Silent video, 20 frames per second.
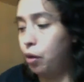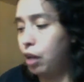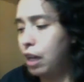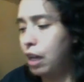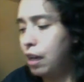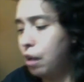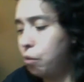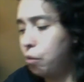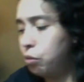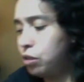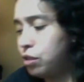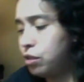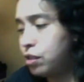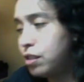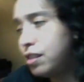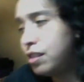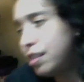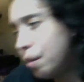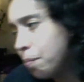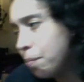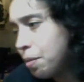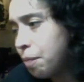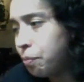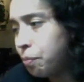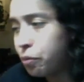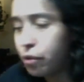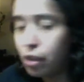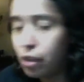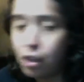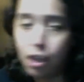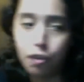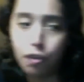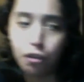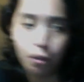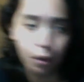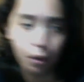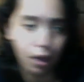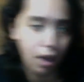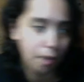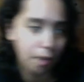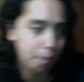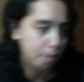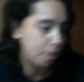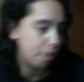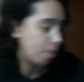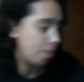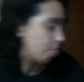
And some people say, yes, you can, but